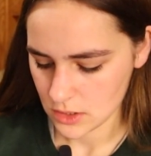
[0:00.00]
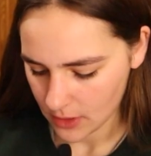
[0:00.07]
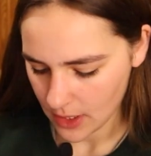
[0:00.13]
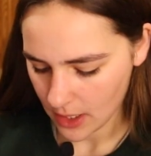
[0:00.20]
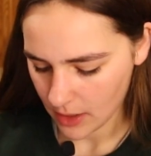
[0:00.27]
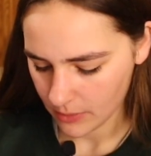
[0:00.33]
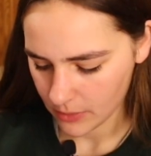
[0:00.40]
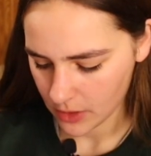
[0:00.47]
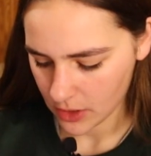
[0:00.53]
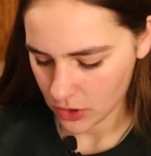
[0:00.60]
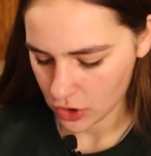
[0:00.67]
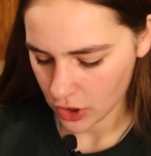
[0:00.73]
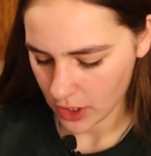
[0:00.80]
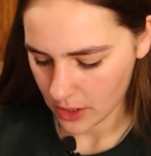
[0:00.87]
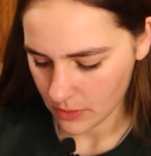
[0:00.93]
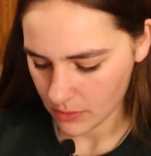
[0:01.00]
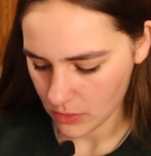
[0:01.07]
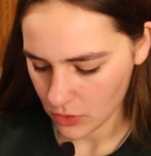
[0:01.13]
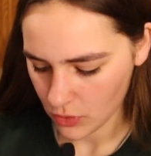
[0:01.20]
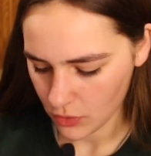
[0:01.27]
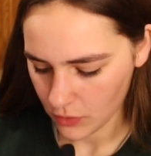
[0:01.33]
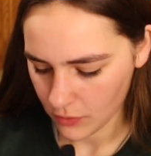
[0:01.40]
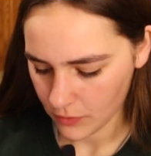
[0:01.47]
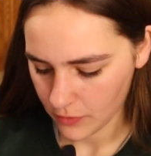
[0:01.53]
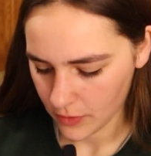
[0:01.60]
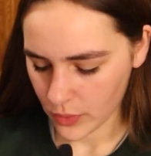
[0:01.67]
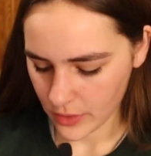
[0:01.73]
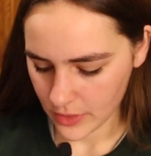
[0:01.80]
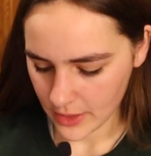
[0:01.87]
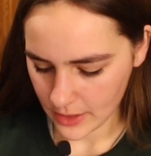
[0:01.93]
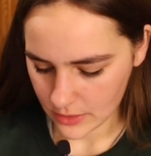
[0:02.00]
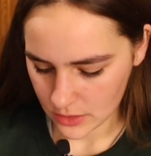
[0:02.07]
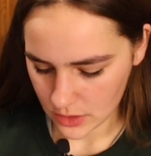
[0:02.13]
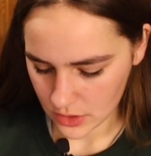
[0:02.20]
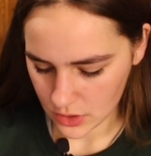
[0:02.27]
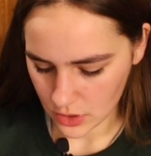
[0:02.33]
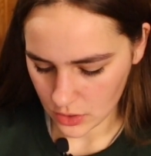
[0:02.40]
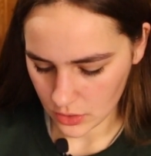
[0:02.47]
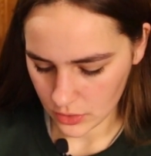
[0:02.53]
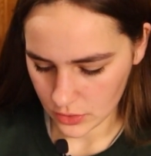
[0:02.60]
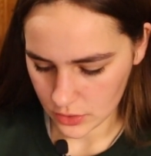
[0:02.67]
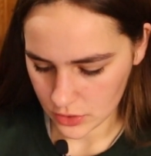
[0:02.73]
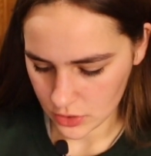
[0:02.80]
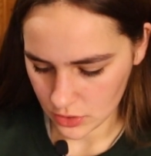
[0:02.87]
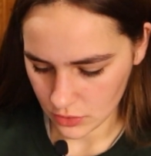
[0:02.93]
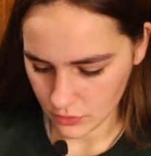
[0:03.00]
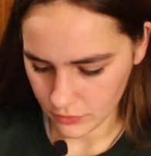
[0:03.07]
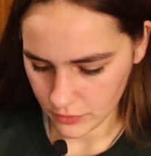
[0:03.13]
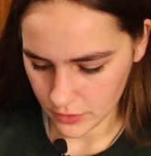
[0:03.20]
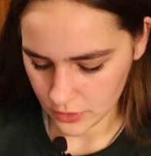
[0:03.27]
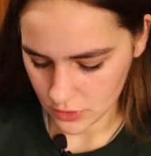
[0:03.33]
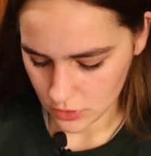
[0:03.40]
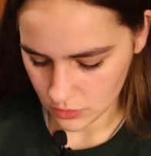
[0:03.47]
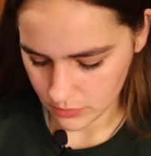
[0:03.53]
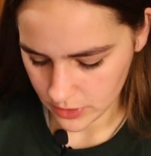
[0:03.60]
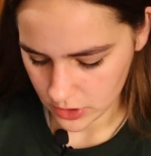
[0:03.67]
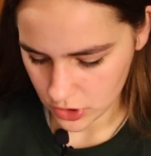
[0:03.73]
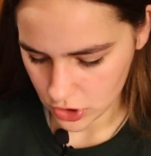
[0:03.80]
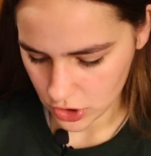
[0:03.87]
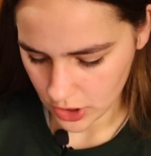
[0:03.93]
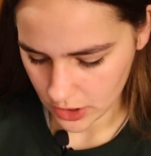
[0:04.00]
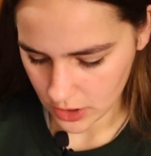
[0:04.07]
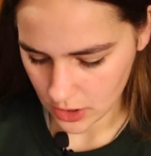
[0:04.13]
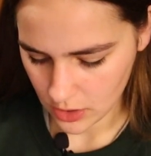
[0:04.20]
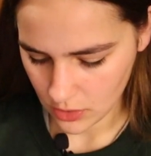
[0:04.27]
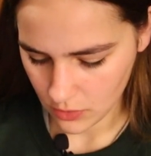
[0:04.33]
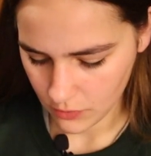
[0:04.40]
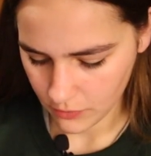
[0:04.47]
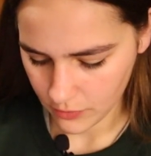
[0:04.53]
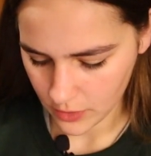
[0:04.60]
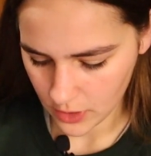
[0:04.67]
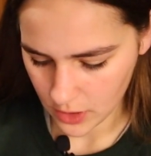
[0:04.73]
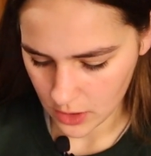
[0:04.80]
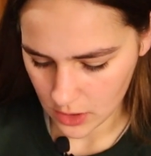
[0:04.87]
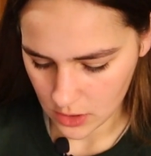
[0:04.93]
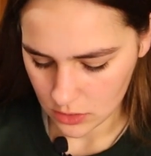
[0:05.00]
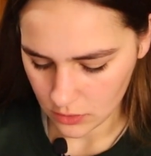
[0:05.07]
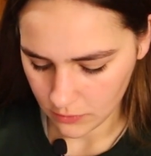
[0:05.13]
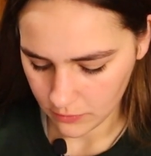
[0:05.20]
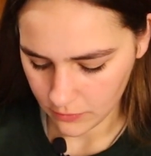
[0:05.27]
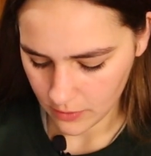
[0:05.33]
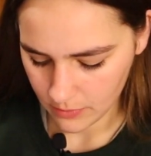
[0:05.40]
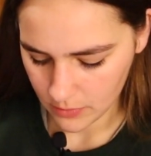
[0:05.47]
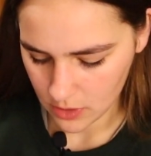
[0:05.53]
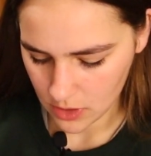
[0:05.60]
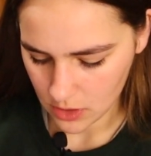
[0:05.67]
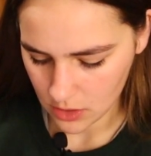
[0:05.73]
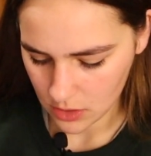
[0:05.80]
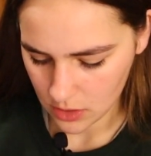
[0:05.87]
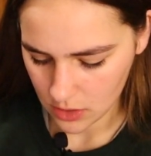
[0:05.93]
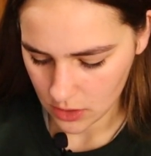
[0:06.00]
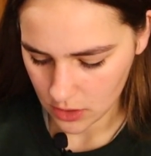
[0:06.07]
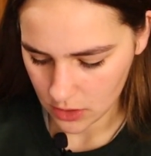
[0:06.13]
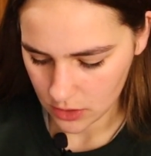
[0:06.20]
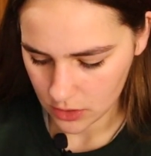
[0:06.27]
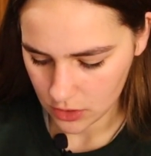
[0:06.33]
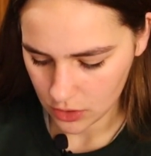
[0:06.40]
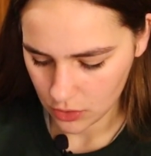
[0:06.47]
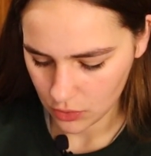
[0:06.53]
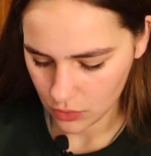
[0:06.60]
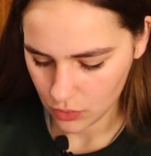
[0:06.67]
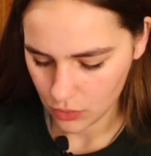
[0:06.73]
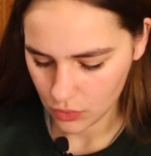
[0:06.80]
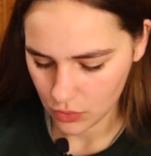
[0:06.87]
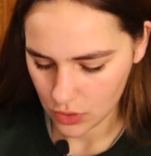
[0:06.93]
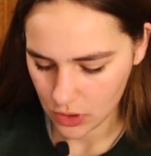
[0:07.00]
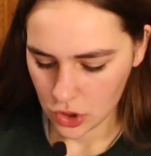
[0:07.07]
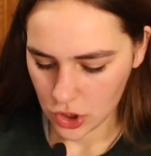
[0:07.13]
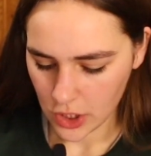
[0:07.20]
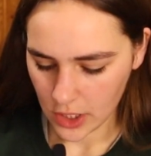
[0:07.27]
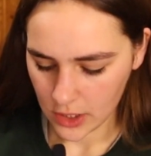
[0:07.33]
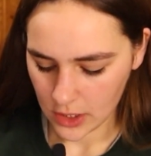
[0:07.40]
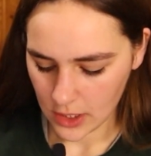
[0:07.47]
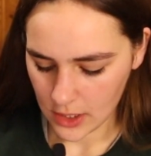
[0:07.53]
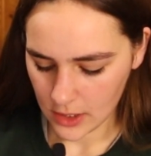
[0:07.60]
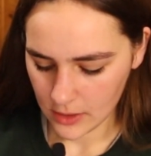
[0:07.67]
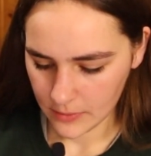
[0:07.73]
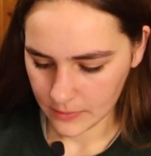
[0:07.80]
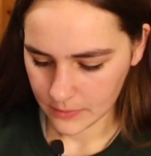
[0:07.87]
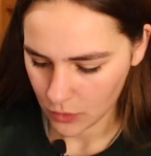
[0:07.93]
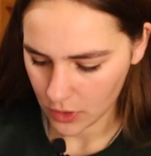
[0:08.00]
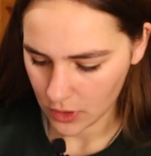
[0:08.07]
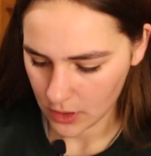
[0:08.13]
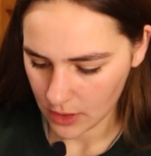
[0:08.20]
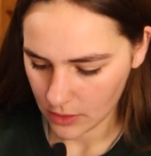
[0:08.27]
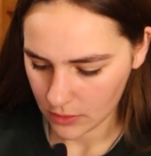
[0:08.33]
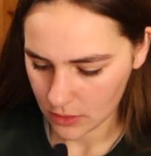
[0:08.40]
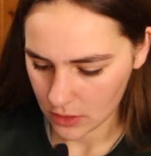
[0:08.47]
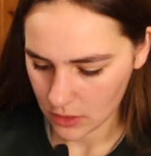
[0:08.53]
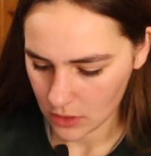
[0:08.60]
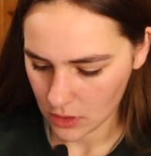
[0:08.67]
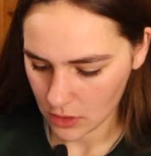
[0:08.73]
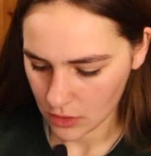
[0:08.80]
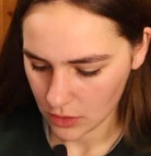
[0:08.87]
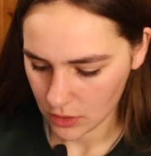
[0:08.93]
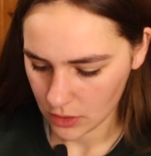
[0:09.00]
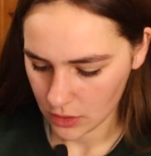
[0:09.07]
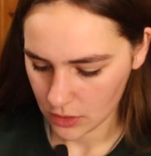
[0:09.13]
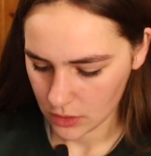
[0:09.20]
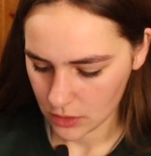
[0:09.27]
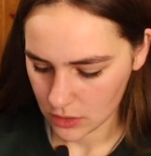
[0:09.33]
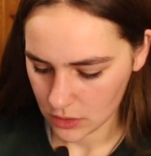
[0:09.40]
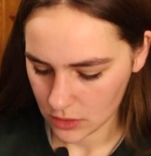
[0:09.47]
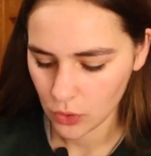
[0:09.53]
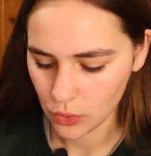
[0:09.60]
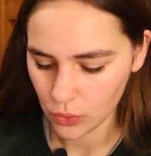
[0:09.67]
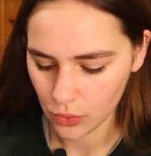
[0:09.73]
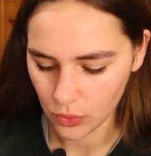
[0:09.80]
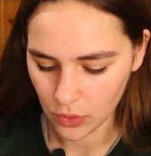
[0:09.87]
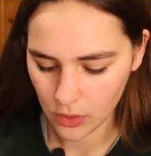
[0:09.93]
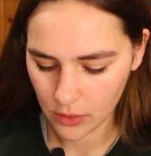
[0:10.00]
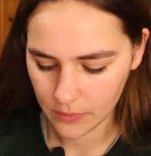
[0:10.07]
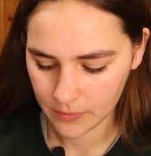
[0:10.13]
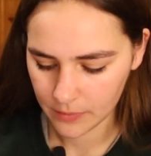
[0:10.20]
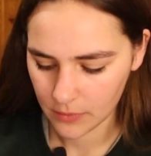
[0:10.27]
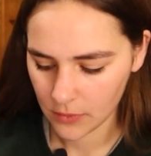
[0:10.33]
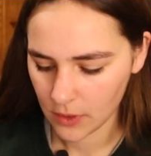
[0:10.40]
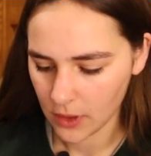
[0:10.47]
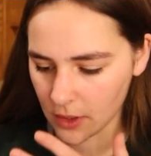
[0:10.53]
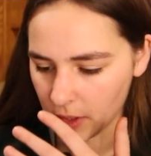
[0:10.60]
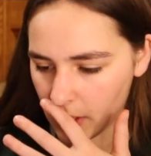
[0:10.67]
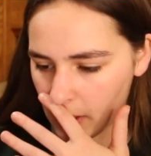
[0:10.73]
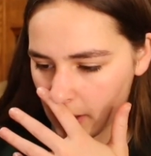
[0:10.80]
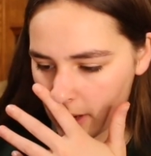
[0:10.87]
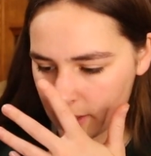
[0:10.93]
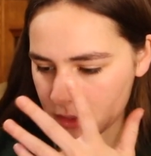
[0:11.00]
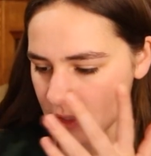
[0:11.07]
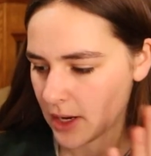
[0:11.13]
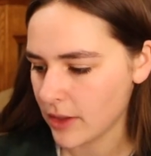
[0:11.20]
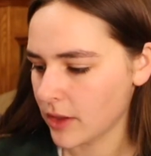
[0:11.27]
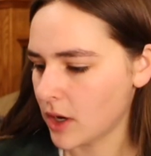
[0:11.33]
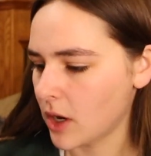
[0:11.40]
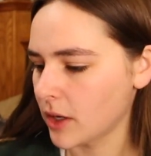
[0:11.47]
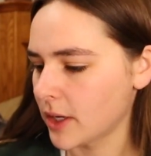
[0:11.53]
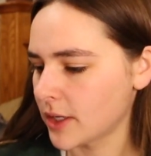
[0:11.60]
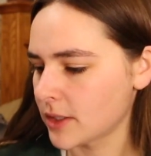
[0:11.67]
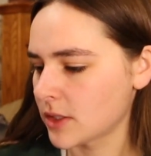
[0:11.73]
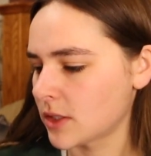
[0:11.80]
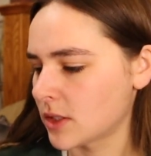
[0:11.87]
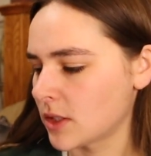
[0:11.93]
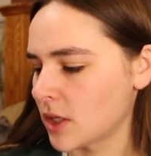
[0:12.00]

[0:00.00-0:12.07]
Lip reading: now I'm gonna try to move $1,000 over to my checking, hopefully. So from car to checking, $1,000. Cool. Okay, so now the car has